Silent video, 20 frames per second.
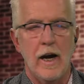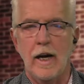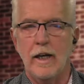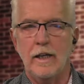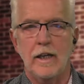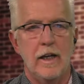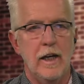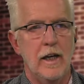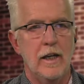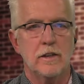I
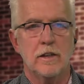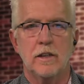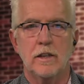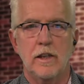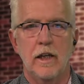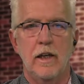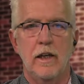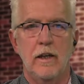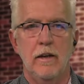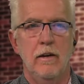can't
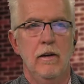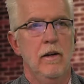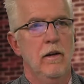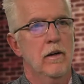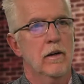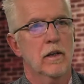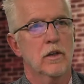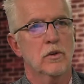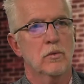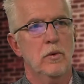see,
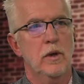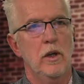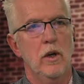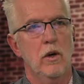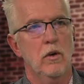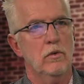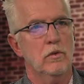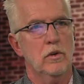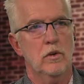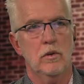because we
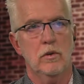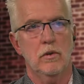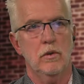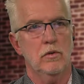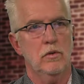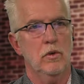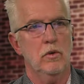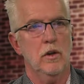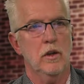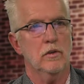don't
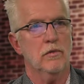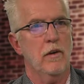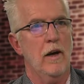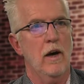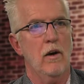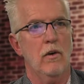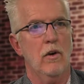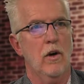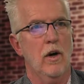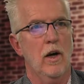do this for
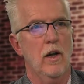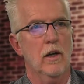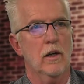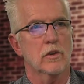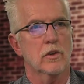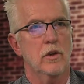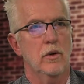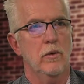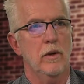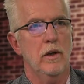
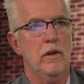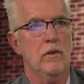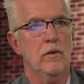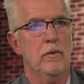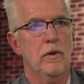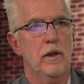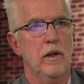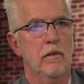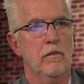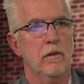alcoholics, do we?
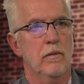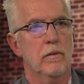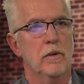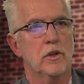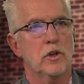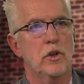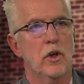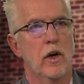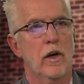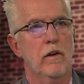Do we give them
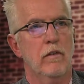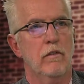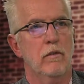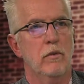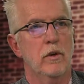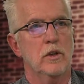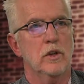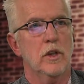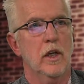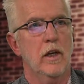a shot
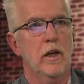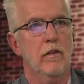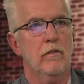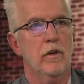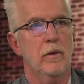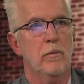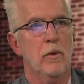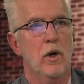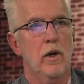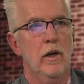of whiskey
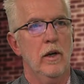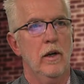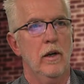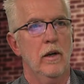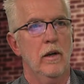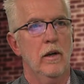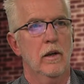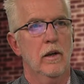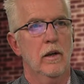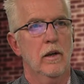every morning
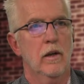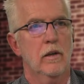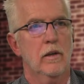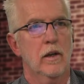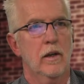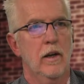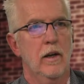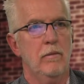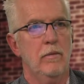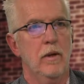
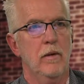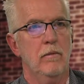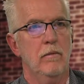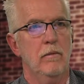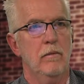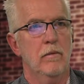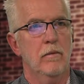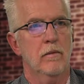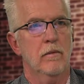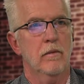to keep
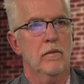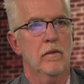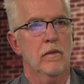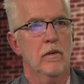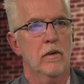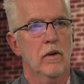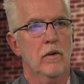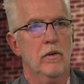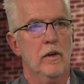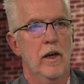them
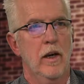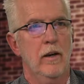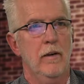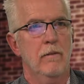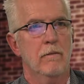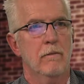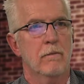okay?